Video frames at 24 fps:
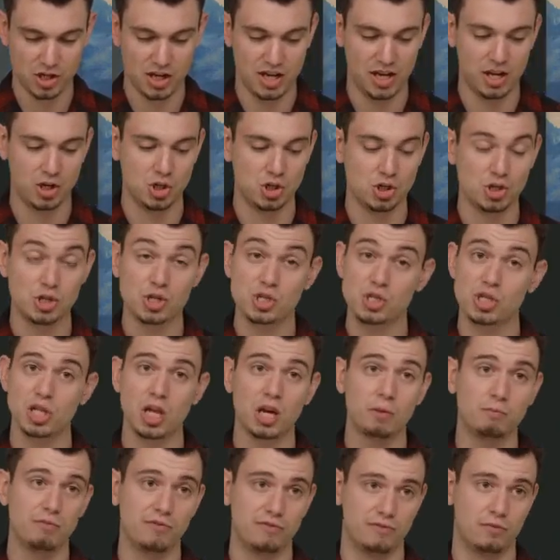and just
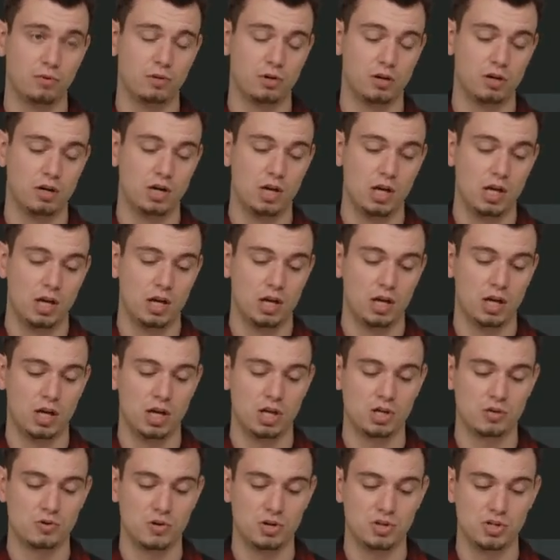like before,
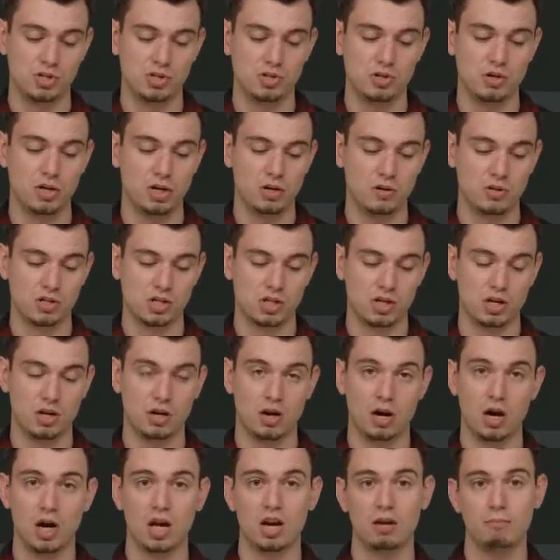Android Studio is going to
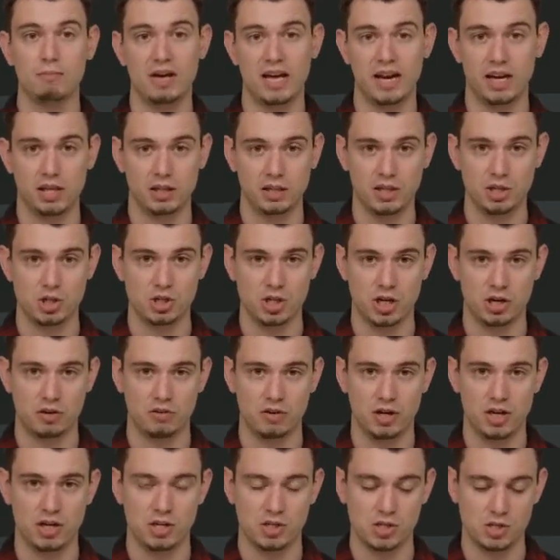automatically
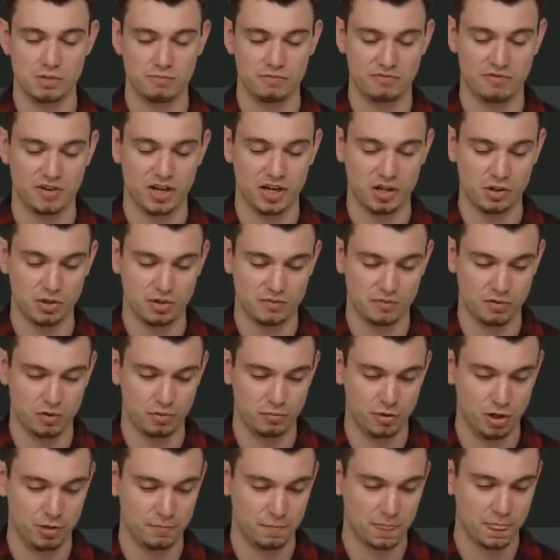generate some files for
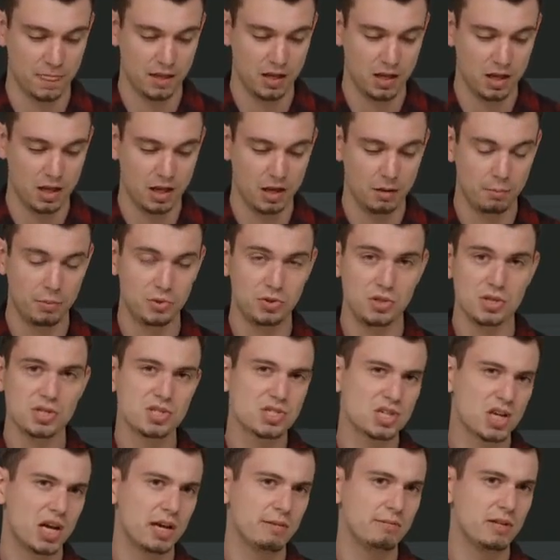me. But this
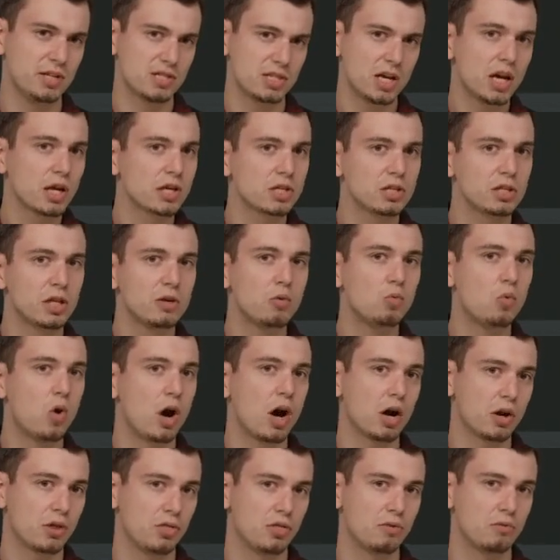time, let's actually
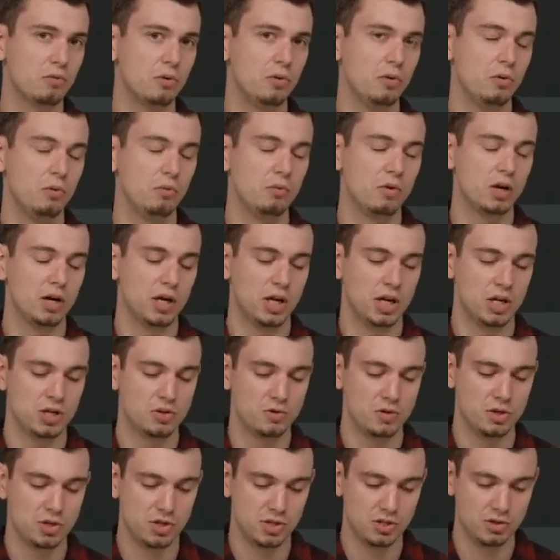walk through what
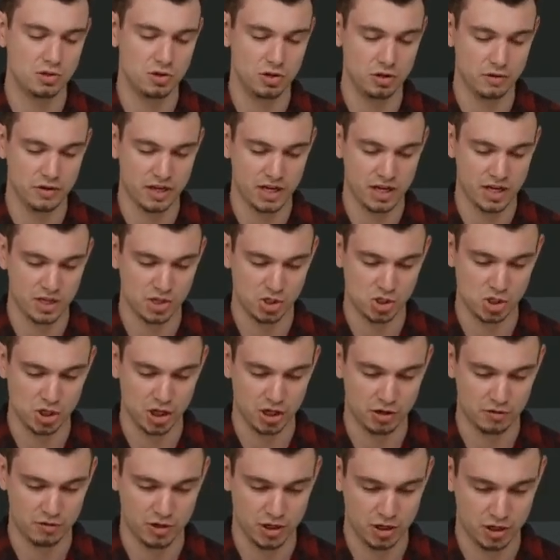Android Studio has
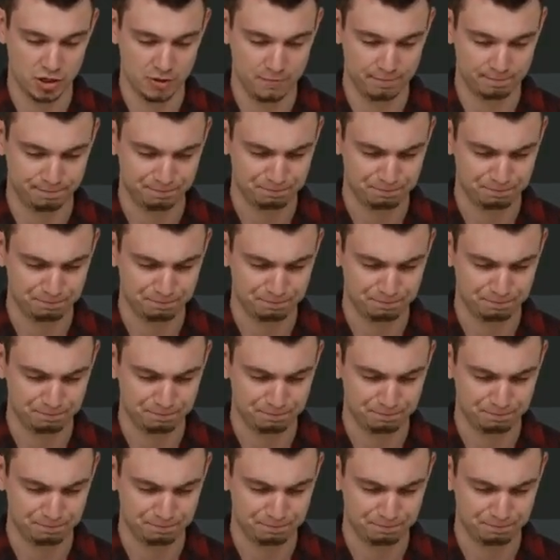generated.